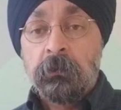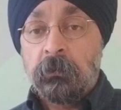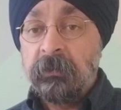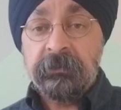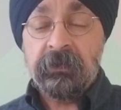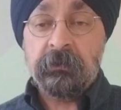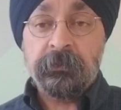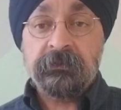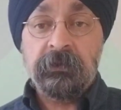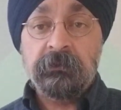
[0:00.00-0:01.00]
or maybe other
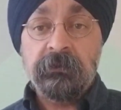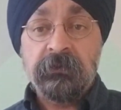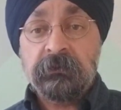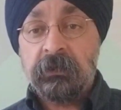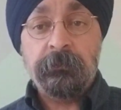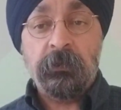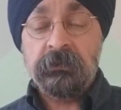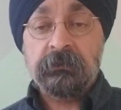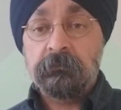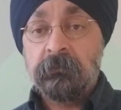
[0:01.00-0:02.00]
person is giving
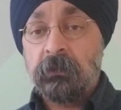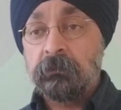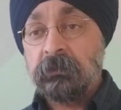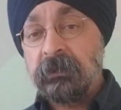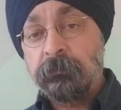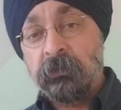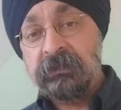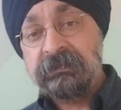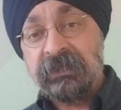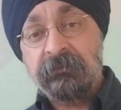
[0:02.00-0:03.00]

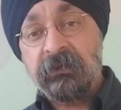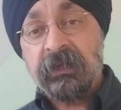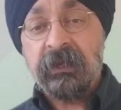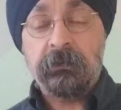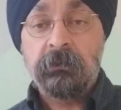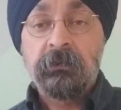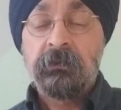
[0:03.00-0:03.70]
3.78.